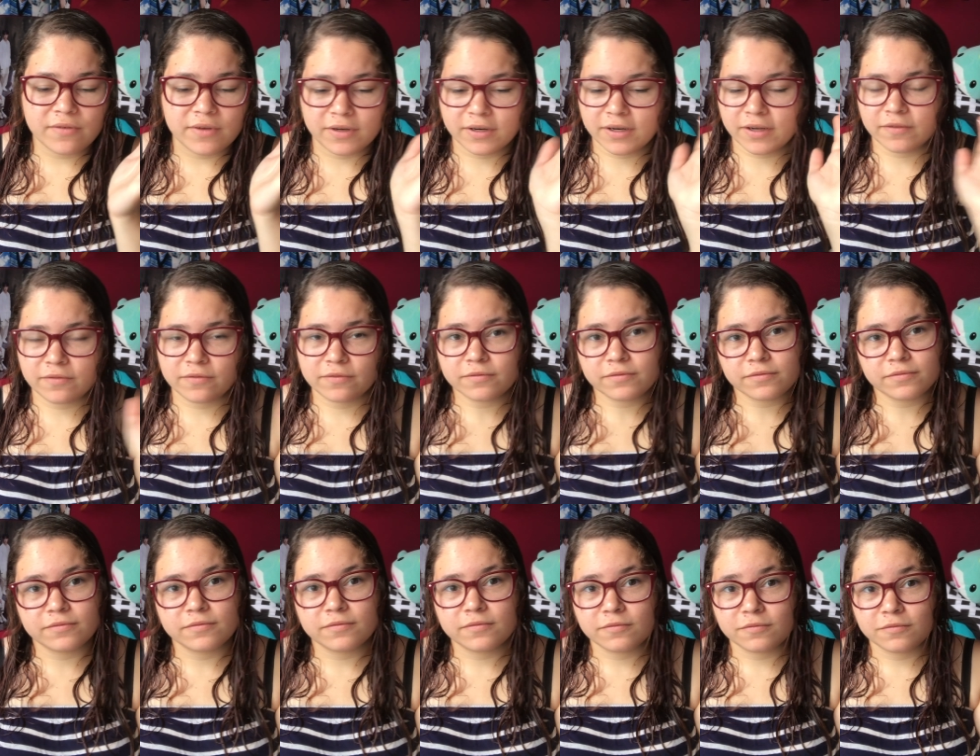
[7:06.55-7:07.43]
and I've
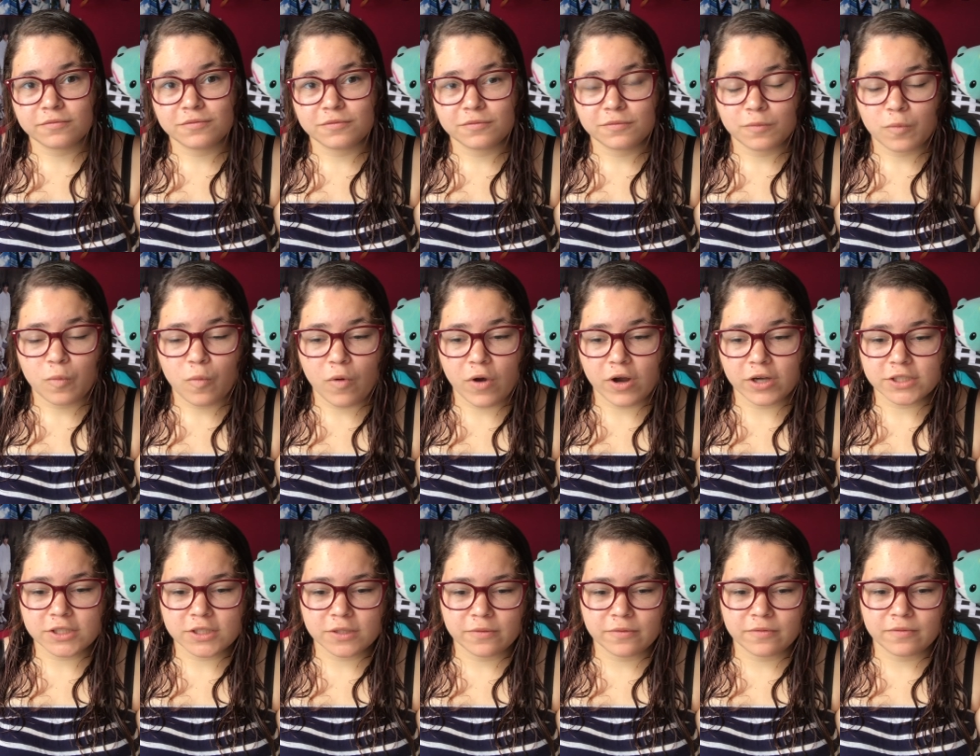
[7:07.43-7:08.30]

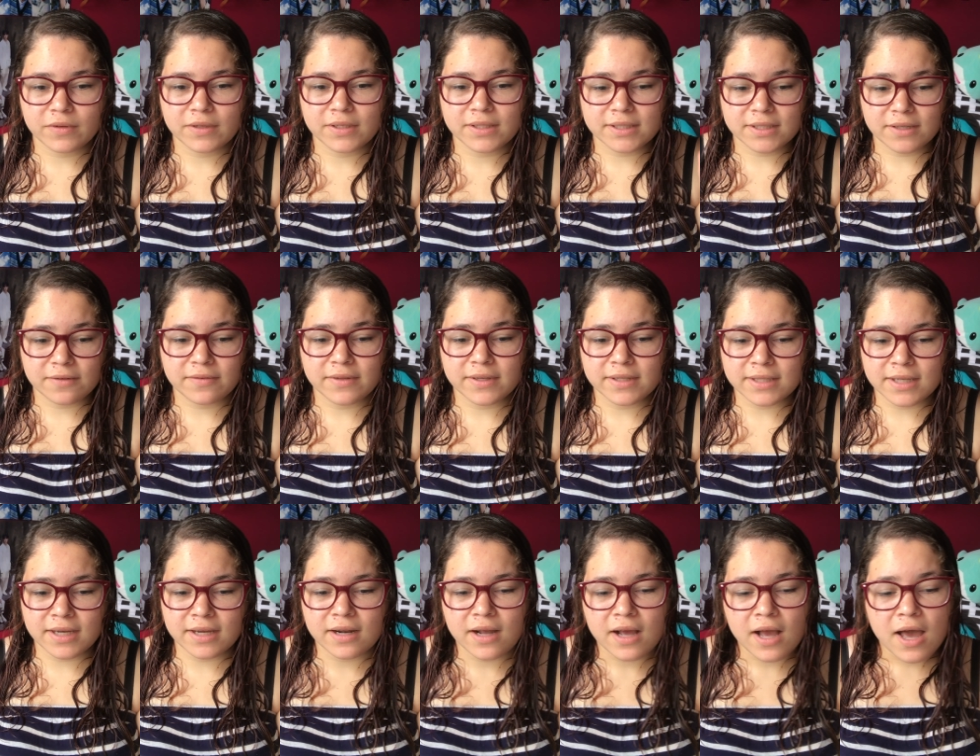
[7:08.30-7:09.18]
watched some of it and stuff like
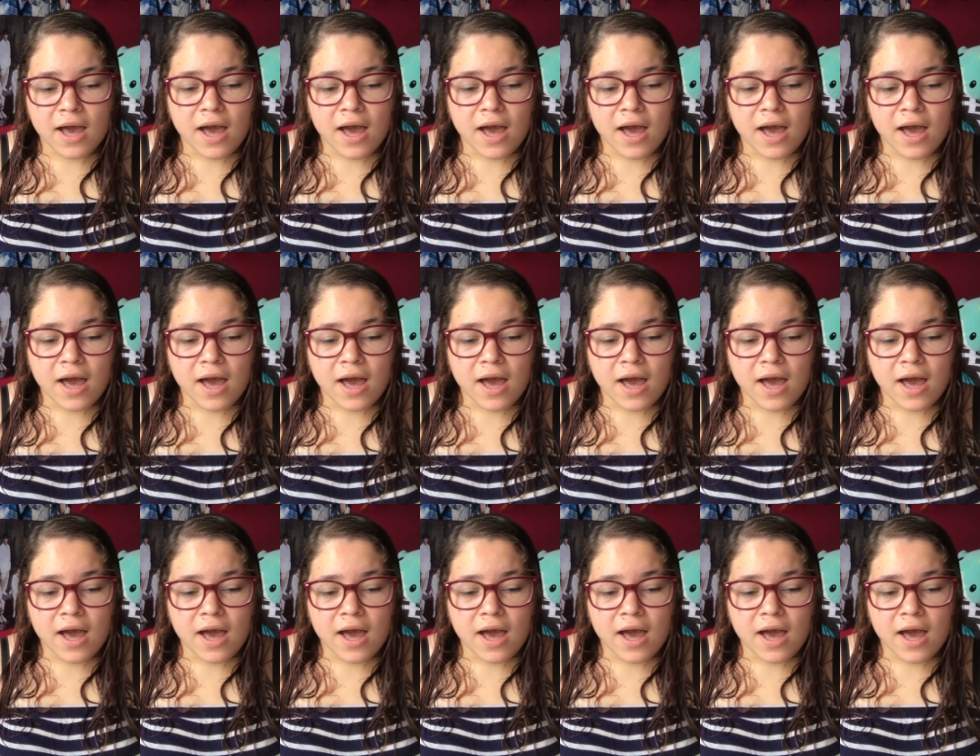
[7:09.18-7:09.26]
that.